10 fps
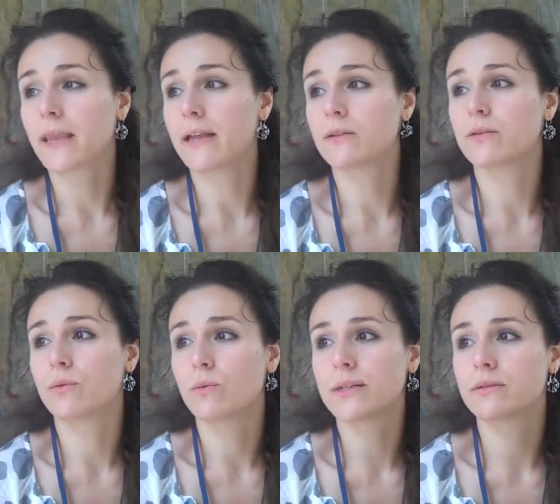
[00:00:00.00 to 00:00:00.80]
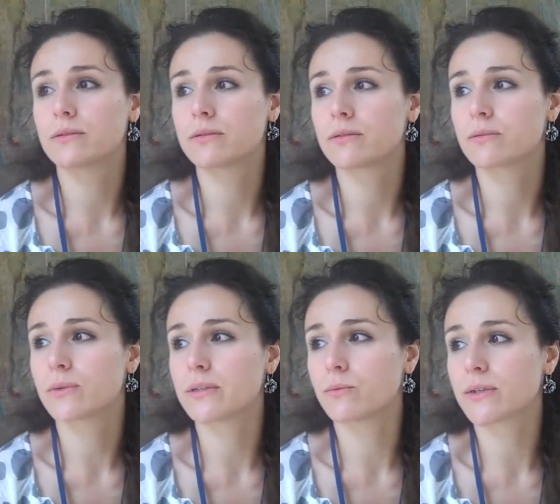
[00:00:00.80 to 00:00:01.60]
and uh, what
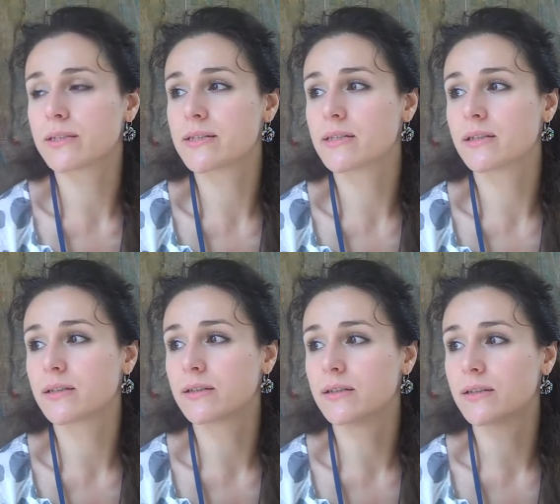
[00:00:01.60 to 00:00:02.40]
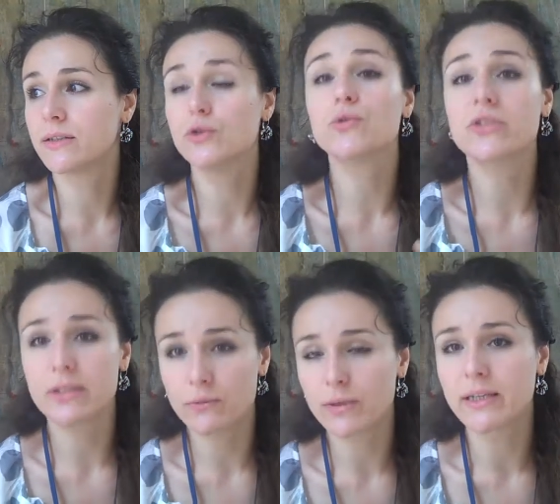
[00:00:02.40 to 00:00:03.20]
what what is the, the new
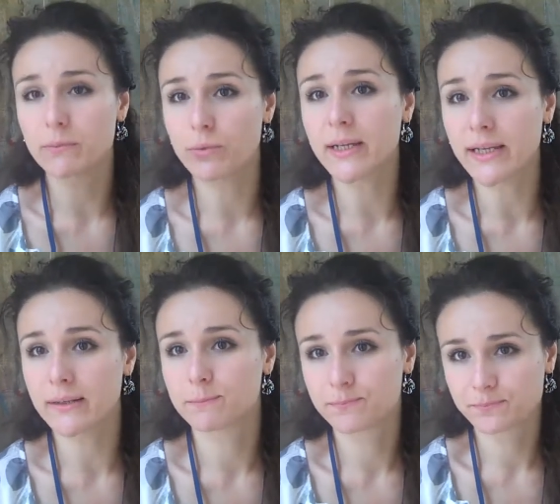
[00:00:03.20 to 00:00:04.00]
stuff we can bring in.